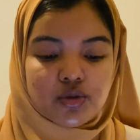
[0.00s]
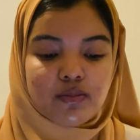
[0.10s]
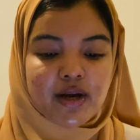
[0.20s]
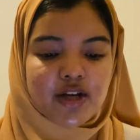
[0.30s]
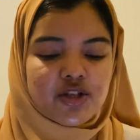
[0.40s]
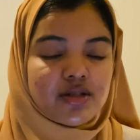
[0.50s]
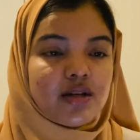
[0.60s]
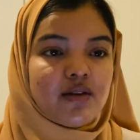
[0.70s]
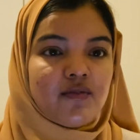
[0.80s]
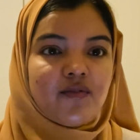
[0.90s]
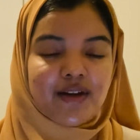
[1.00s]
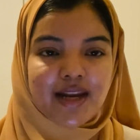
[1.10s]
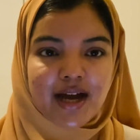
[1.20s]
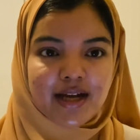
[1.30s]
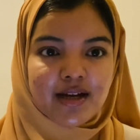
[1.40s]
but I just didn't feel
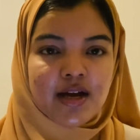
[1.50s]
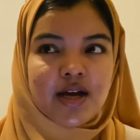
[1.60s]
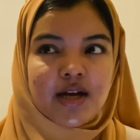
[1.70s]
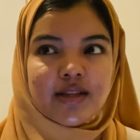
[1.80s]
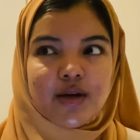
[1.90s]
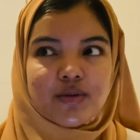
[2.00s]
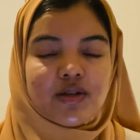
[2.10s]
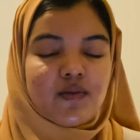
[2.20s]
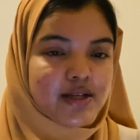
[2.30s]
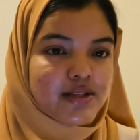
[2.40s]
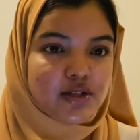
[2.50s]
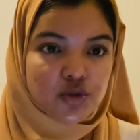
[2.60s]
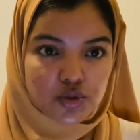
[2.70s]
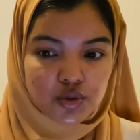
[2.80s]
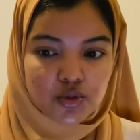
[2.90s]
like that was the right thing to
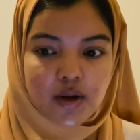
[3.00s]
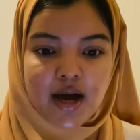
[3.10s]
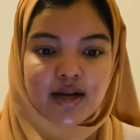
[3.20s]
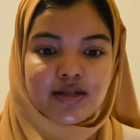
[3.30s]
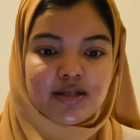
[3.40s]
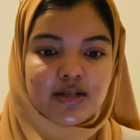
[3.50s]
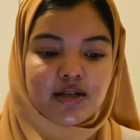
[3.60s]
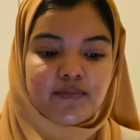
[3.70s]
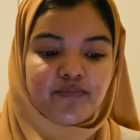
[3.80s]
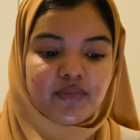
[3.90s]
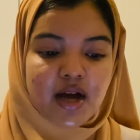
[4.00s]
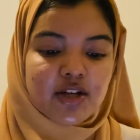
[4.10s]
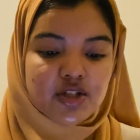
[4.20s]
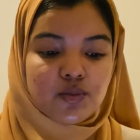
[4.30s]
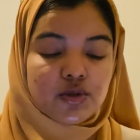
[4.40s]
do, and I
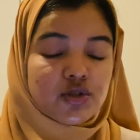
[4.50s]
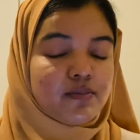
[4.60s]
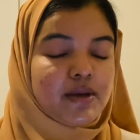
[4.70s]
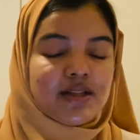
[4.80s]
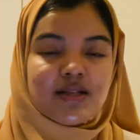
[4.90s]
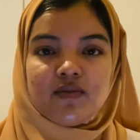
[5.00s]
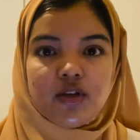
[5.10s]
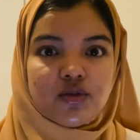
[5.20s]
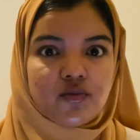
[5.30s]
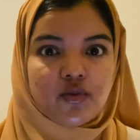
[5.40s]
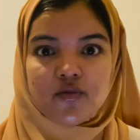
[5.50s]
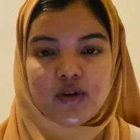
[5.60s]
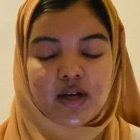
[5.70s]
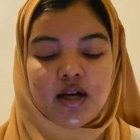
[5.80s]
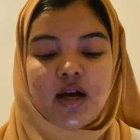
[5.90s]
just wanted to make these videos for
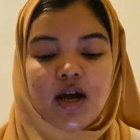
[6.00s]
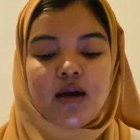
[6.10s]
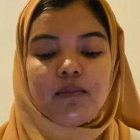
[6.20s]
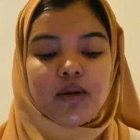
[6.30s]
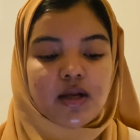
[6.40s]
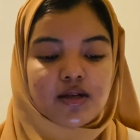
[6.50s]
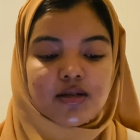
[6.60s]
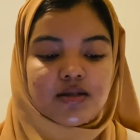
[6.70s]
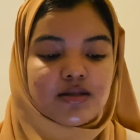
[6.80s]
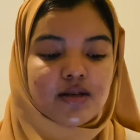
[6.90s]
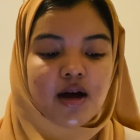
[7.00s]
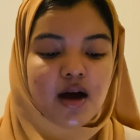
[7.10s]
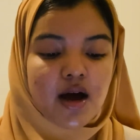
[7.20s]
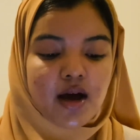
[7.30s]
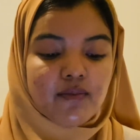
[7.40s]
free, because
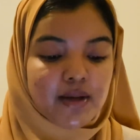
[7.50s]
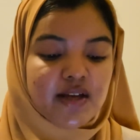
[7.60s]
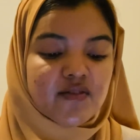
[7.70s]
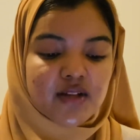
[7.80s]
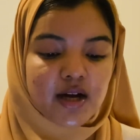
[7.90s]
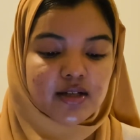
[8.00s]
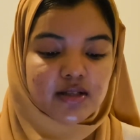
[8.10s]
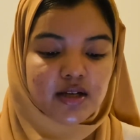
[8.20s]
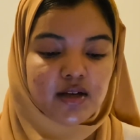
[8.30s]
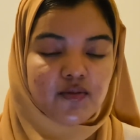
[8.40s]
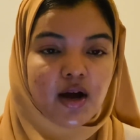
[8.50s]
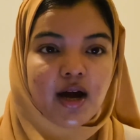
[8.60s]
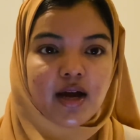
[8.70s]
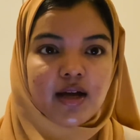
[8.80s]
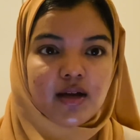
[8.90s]
I believe that if
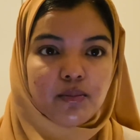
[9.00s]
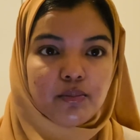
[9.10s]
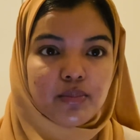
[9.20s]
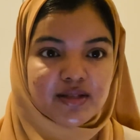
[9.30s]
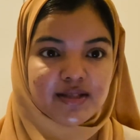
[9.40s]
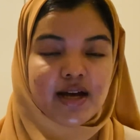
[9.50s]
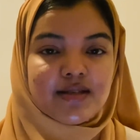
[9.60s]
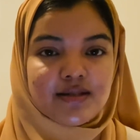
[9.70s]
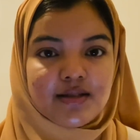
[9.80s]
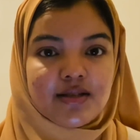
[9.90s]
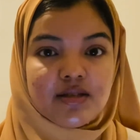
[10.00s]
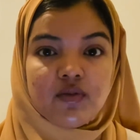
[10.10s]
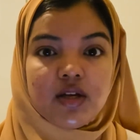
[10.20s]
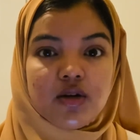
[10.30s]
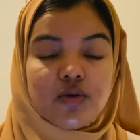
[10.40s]
I possessed these
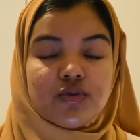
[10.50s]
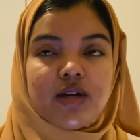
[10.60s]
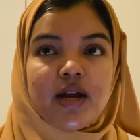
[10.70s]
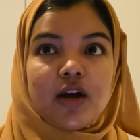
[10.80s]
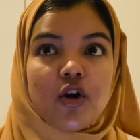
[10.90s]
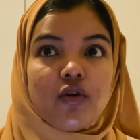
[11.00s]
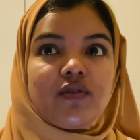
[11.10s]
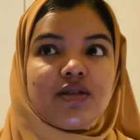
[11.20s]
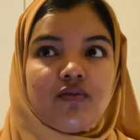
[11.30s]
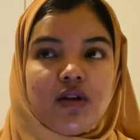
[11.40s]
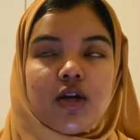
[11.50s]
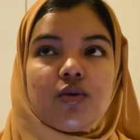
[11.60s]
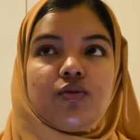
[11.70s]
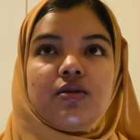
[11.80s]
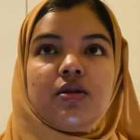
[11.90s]
videos and I got these
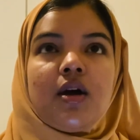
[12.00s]
videos